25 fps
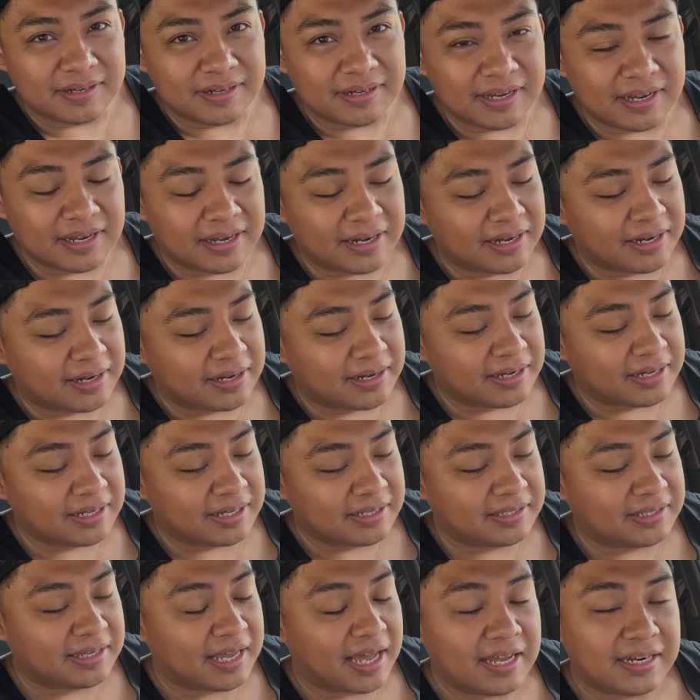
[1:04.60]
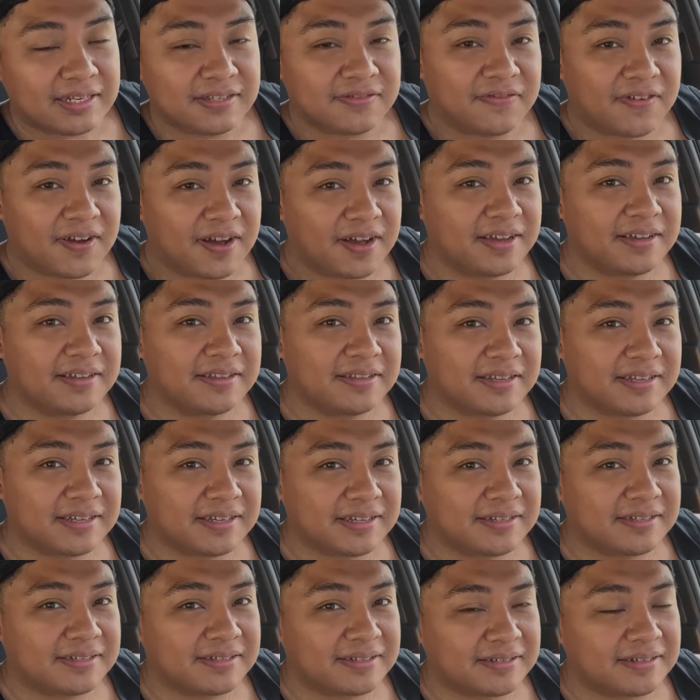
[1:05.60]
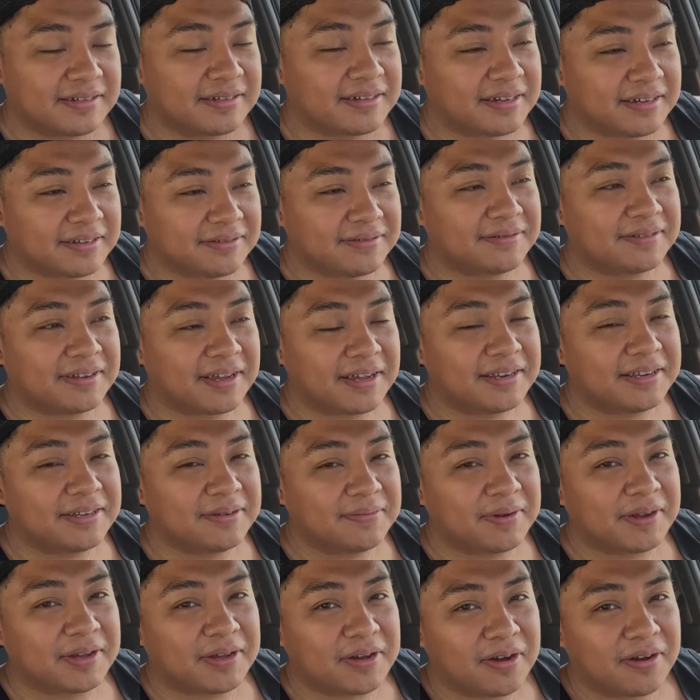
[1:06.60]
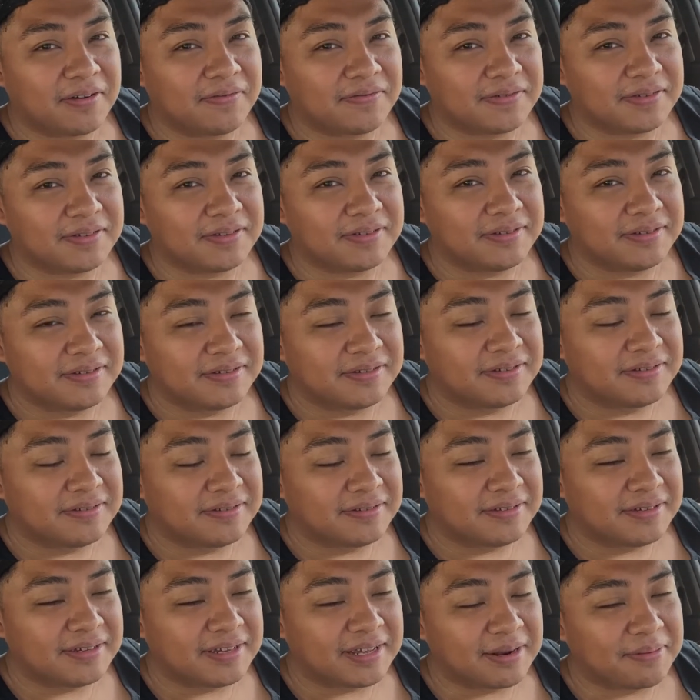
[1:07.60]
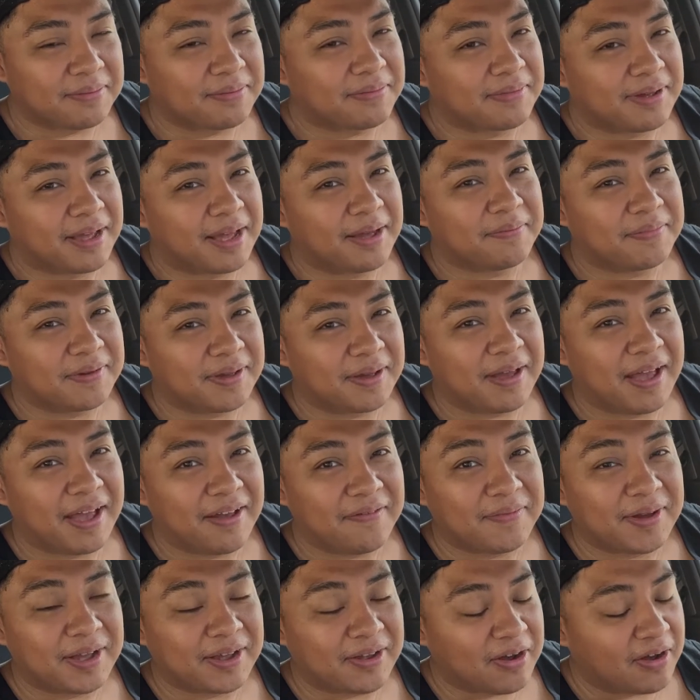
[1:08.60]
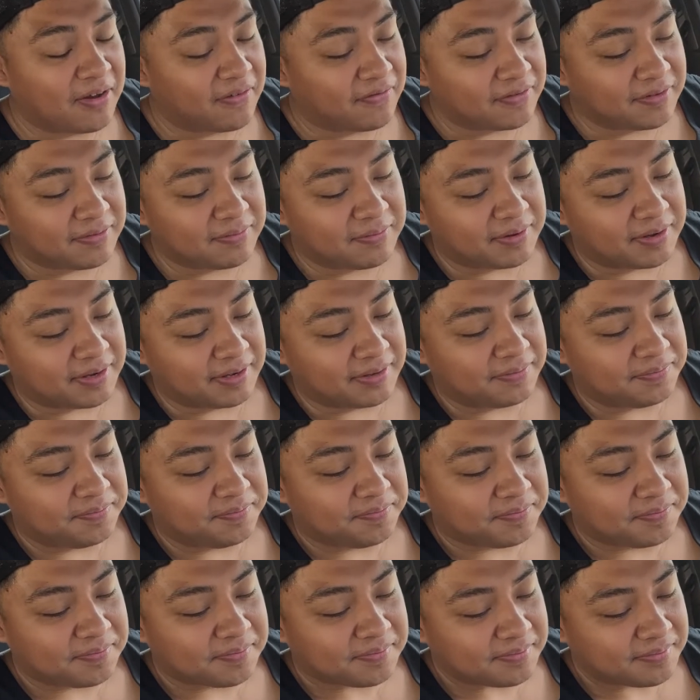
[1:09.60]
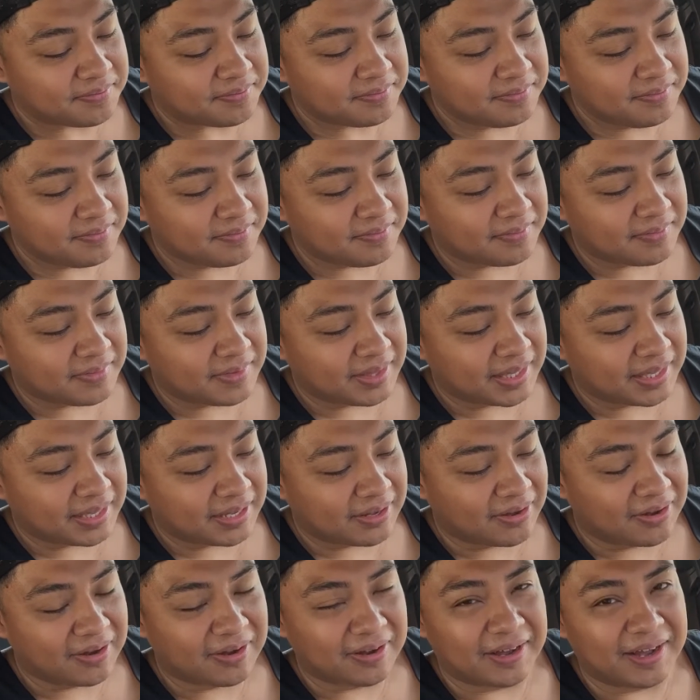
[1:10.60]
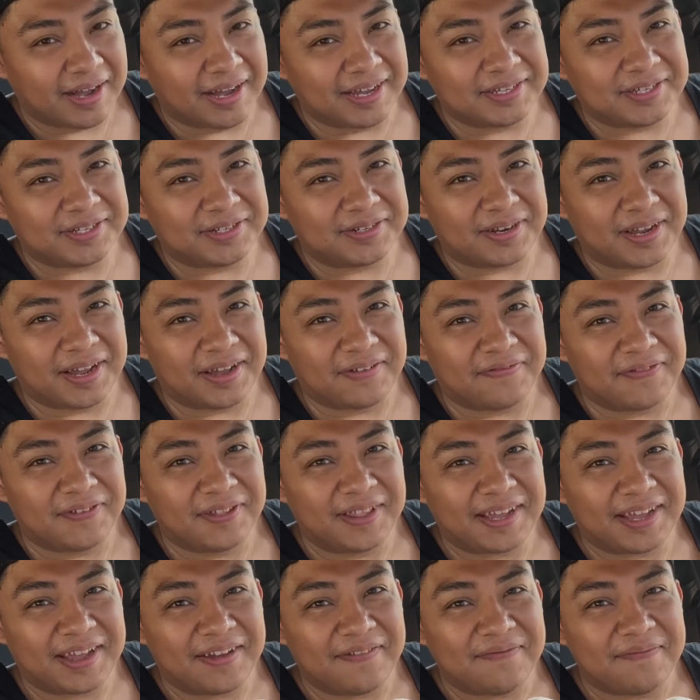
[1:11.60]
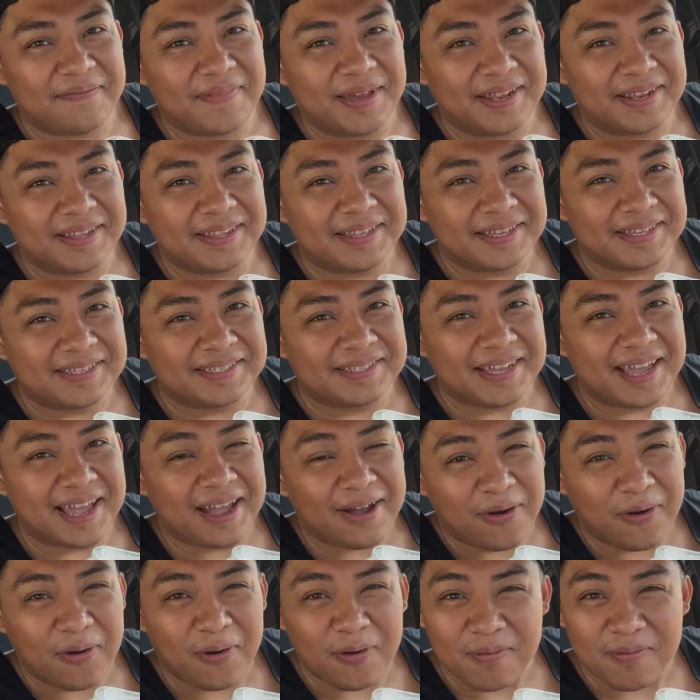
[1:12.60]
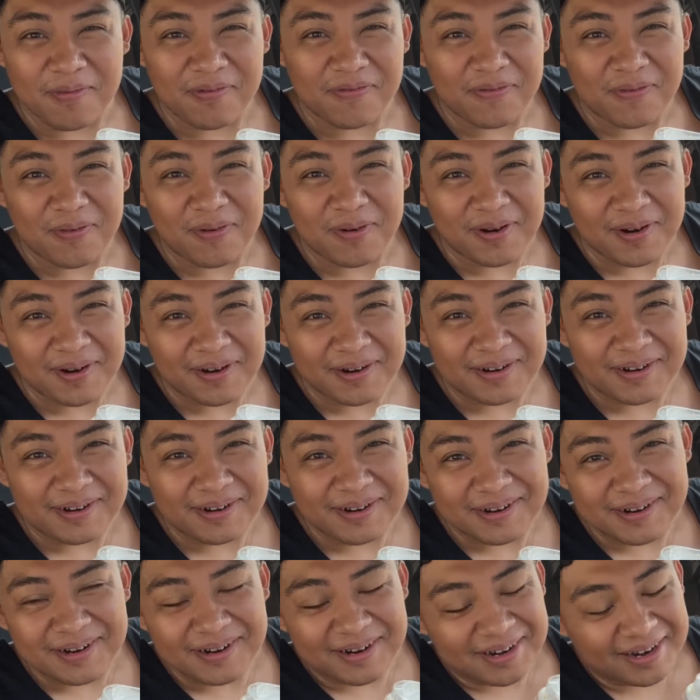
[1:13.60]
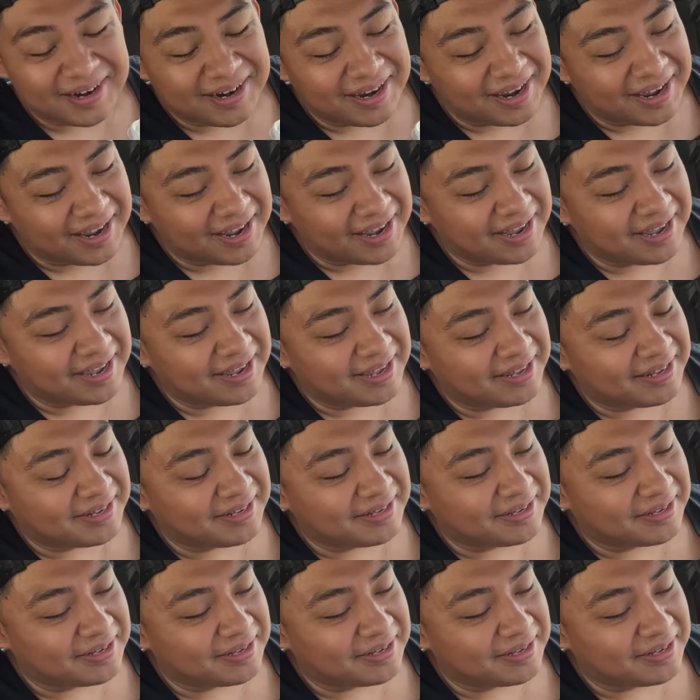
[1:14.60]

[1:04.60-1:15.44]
It's satisfying, like I need my coffee, I'm happy I have my coffee, but I feel like I've made this at home before, and